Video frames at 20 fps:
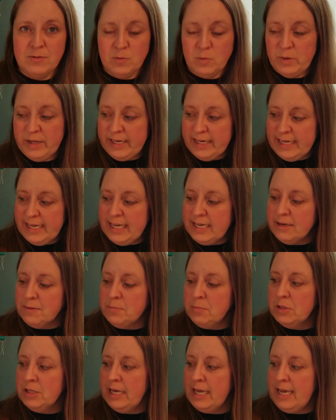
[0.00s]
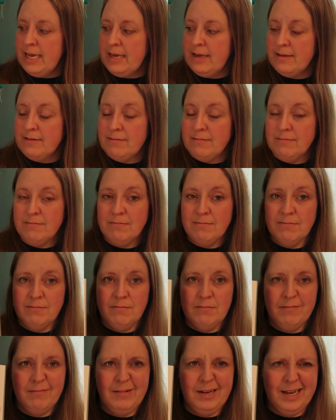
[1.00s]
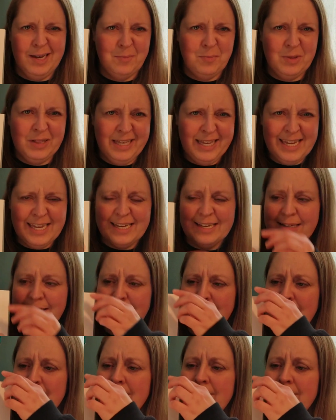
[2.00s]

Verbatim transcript: we need a plan a plan.